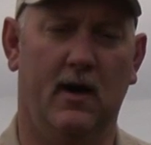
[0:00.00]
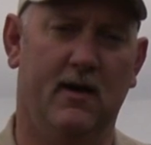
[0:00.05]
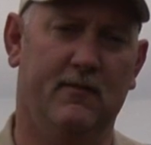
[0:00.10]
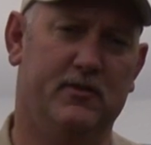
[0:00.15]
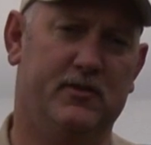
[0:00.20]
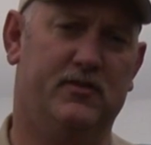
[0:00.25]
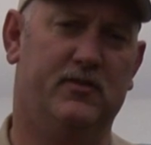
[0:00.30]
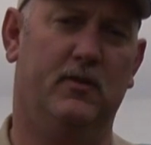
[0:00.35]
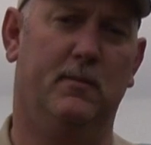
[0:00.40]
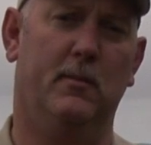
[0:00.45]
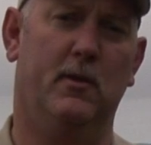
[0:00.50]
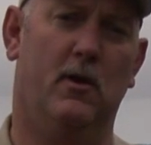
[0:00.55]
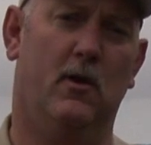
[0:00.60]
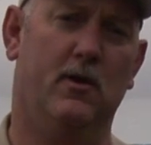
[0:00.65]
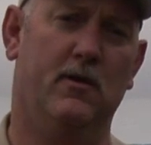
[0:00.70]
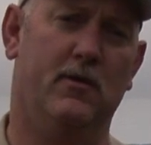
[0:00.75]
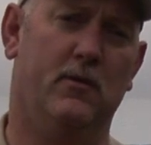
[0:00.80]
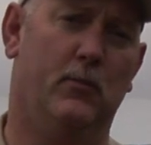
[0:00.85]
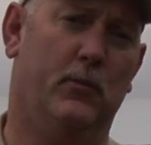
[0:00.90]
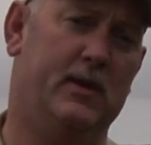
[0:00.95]
of a
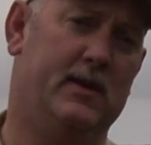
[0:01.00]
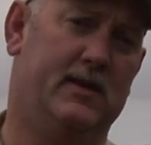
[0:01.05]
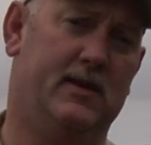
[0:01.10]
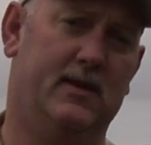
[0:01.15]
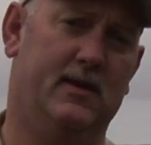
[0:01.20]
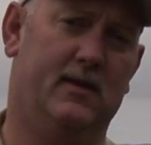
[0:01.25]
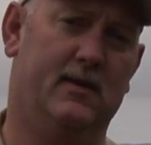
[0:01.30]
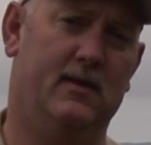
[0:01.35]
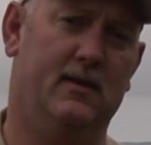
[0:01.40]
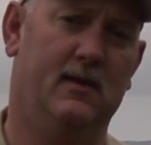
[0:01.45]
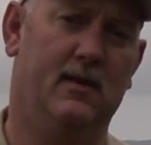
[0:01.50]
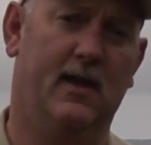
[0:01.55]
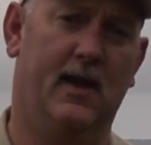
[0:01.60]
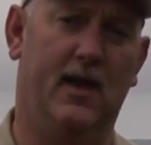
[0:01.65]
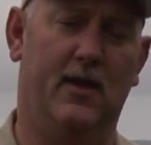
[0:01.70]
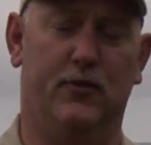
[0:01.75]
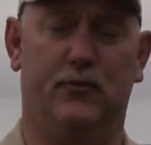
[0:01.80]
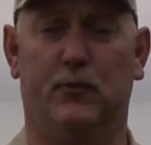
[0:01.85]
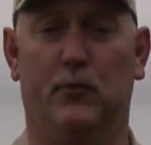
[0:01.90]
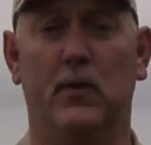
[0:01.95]
seminar that we did
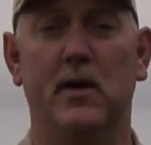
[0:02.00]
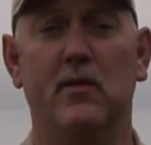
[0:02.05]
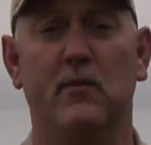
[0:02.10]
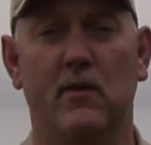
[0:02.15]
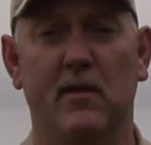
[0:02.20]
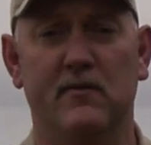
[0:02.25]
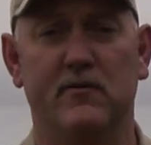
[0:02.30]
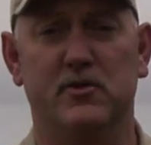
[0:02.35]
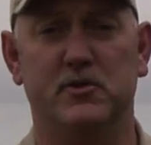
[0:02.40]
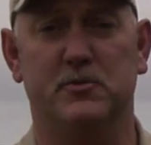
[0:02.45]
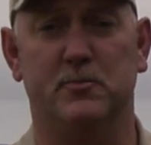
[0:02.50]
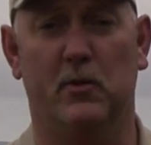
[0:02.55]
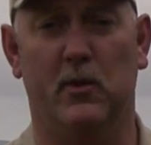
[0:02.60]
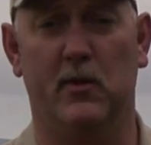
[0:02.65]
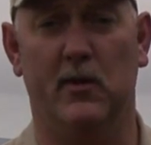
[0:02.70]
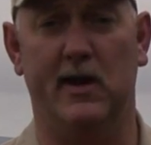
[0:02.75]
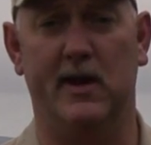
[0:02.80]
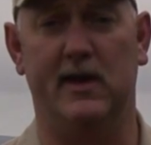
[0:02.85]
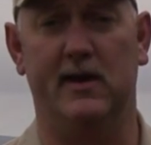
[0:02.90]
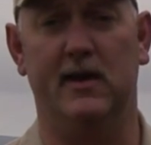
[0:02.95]
at Three Rivers
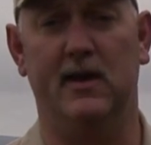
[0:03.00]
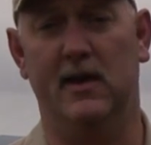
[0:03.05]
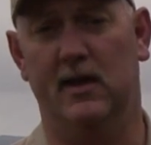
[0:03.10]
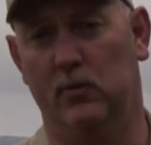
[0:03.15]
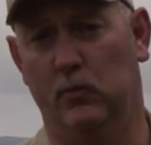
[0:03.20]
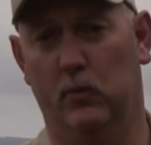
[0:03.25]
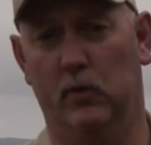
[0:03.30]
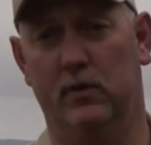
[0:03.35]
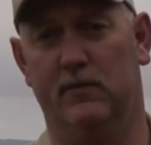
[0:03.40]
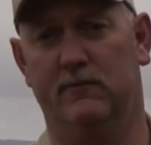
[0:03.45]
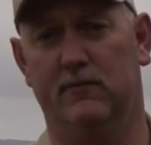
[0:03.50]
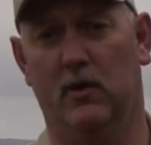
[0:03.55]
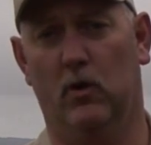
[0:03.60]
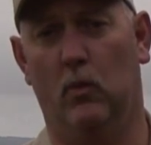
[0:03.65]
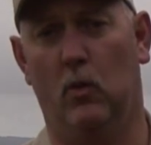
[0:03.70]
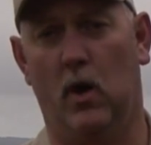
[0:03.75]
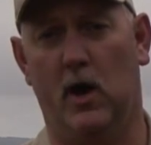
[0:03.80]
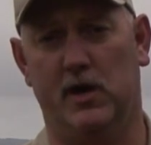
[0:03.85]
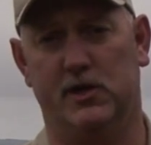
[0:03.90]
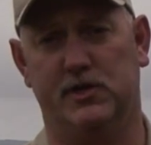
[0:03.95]
Marine in Woodinville,
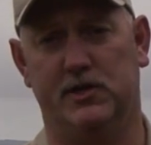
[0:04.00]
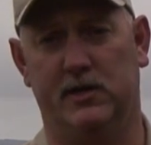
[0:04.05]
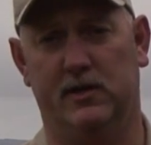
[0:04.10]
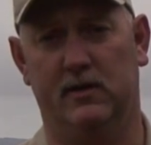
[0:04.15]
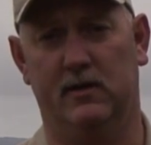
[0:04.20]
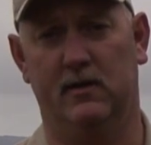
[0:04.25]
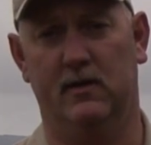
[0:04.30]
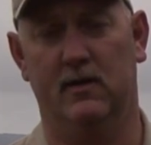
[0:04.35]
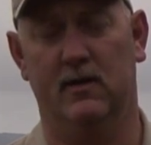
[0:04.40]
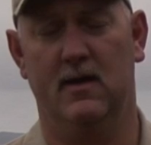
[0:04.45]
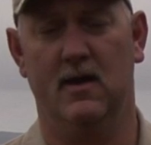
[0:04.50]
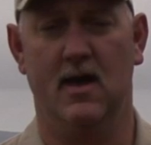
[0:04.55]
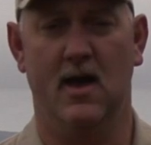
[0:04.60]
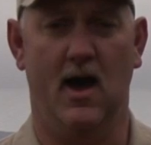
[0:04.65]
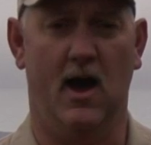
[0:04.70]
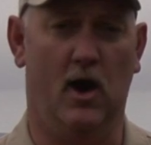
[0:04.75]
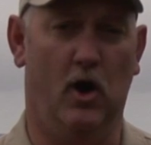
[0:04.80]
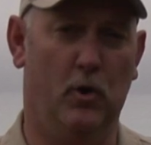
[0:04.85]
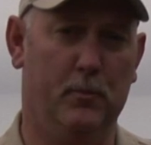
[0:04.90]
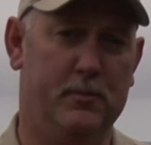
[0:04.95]
Washington.
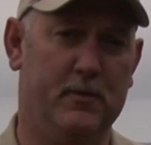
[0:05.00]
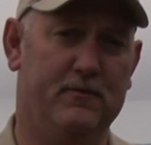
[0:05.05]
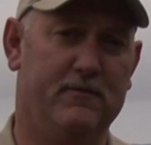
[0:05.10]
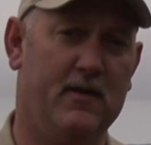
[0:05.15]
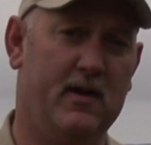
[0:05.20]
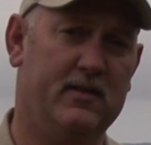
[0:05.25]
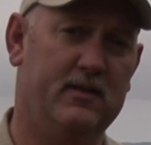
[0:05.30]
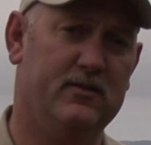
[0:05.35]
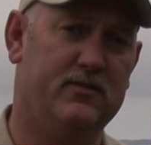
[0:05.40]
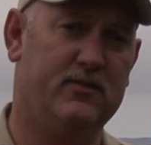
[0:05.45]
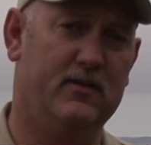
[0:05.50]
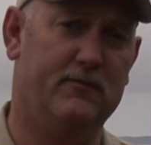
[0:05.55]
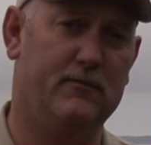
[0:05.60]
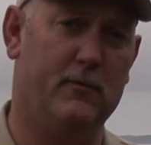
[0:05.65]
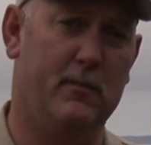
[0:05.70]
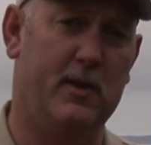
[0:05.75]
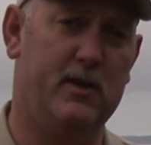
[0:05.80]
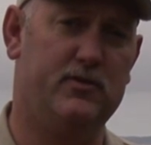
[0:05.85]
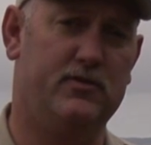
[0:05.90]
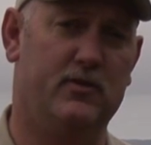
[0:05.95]
I hope you find this
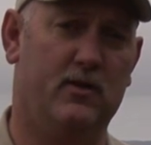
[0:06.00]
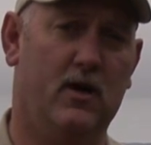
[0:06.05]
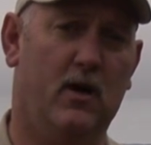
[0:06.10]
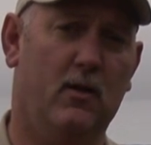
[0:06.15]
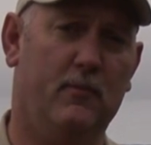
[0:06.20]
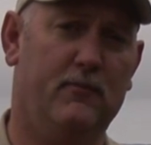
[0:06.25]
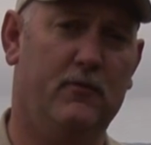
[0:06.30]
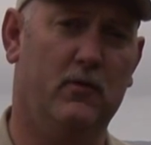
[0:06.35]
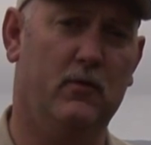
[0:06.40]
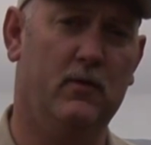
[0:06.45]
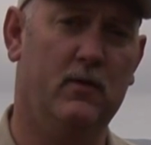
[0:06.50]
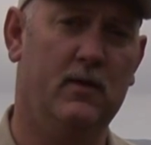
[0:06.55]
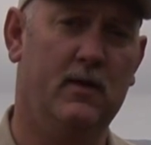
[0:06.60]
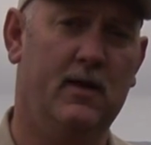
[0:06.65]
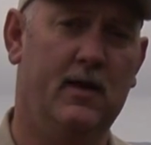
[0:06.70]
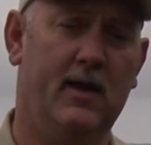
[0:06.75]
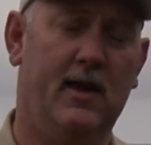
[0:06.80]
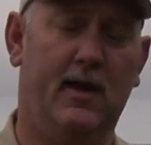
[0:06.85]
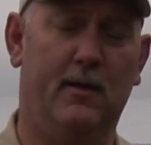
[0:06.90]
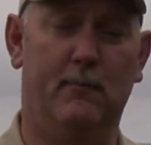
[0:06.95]
information helpful,
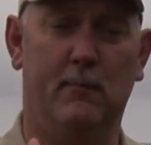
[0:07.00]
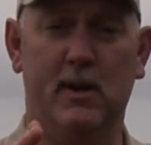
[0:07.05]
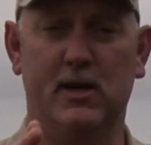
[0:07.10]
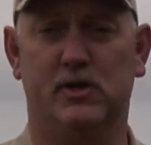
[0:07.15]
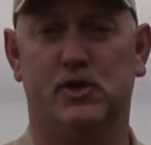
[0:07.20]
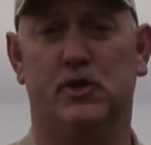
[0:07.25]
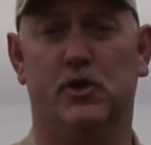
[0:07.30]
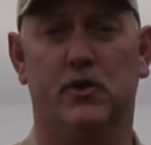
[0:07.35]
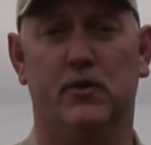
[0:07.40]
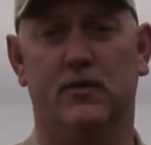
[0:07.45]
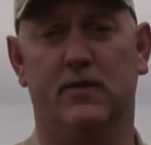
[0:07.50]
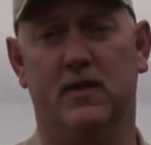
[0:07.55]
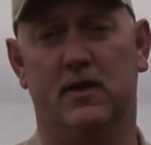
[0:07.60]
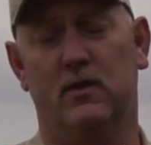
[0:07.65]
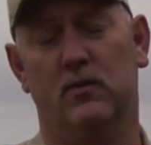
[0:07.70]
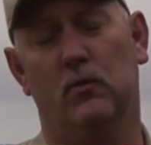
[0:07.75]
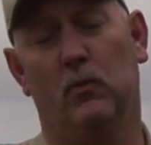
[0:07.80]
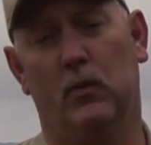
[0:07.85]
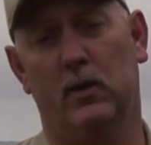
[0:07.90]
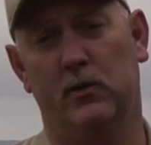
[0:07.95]
and make sure that
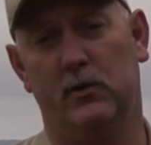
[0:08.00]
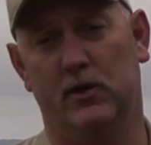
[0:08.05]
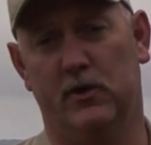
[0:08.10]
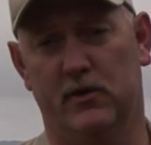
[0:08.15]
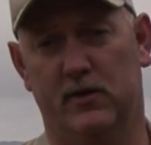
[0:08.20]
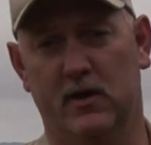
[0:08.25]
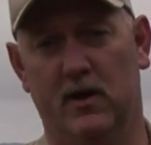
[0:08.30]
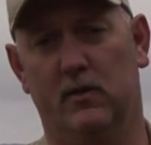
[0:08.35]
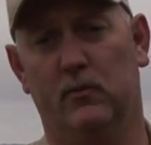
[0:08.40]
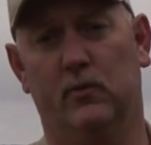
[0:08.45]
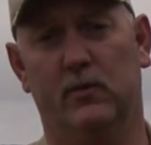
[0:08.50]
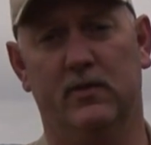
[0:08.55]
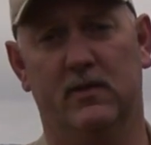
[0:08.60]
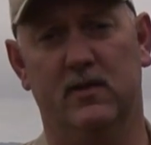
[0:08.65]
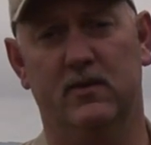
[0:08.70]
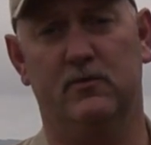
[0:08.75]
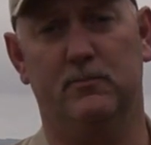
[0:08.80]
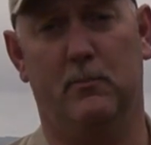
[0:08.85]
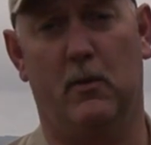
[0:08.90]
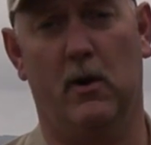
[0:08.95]
when you're done with
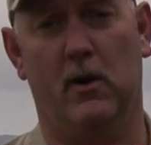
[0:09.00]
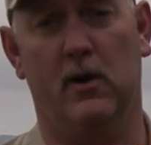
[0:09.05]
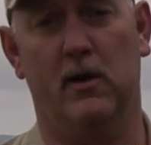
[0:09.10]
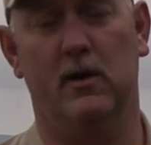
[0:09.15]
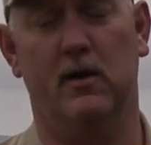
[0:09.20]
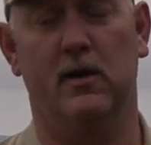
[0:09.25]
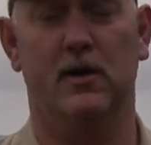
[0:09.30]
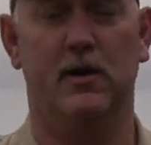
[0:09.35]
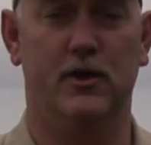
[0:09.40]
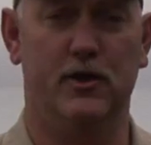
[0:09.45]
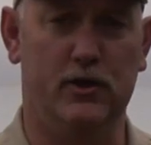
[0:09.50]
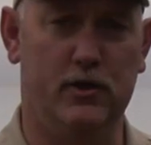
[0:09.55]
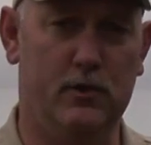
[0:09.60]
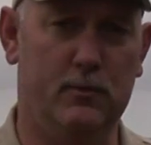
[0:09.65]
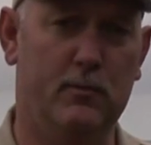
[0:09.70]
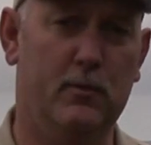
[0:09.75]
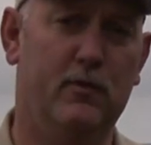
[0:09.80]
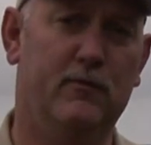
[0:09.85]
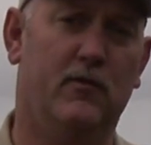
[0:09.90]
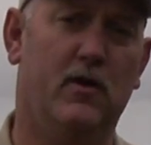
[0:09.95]
this part, you
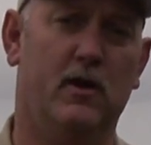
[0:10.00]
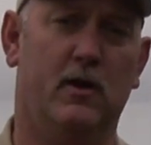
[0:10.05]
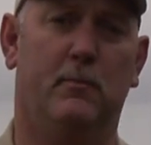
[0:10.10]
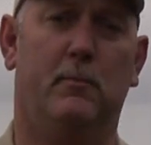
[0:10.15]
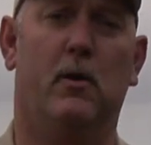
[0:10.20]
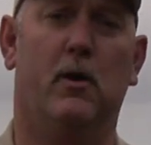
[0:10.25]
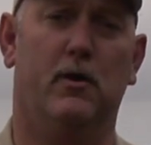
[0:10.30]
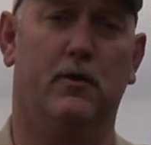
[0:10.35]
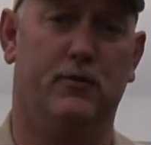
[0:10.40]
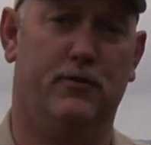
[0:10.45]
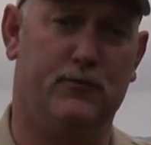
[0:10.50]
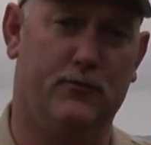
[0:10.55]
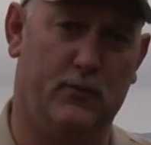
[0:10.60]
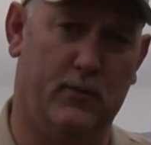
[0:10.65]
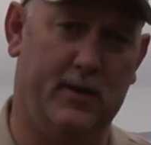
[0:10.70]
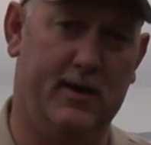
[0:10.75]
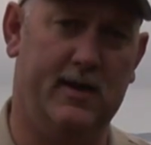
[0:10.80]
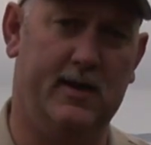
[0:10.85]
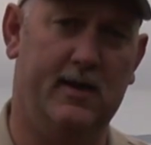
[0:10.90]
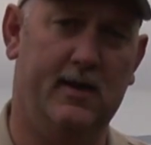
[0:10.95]
move on to part
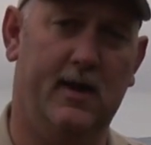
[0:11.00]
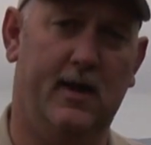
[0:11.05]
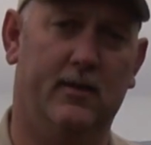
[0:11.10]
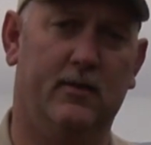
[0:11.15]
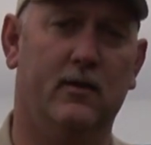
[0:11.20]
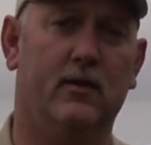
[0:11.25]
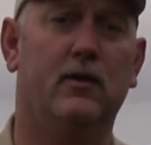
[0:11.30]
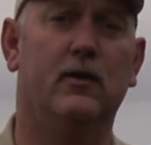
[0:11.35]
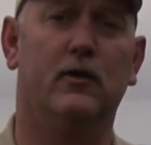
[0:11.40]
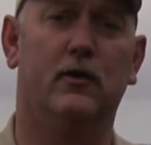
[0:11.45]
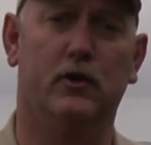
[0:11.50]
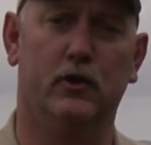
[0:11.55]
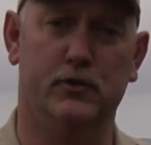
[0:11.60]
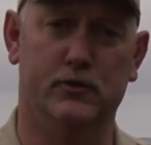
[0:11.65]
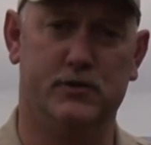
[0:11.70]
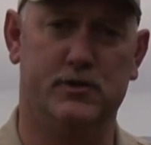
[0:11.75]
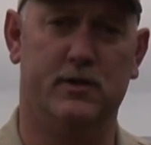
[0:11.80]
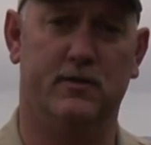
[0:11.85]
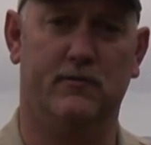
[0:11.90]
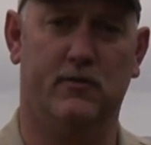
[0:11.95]
3 and the
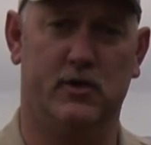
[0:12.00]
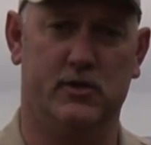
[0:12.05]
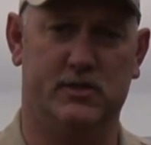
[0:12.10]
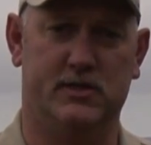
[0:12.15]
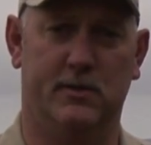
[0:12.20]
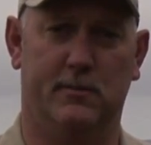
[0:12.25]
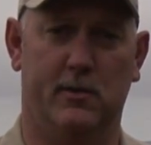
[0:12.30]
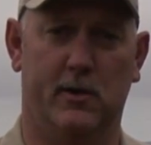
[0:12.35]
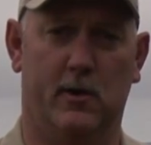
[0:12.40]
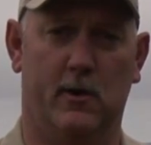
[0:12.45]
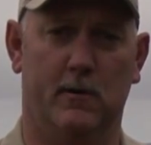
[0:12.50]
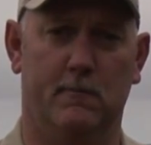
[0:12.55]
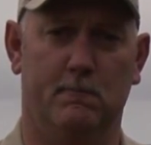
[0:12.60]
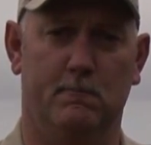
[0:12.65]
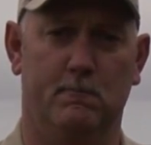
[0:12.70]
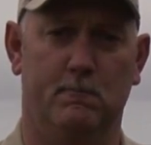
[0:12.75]
conclusion of our seminar.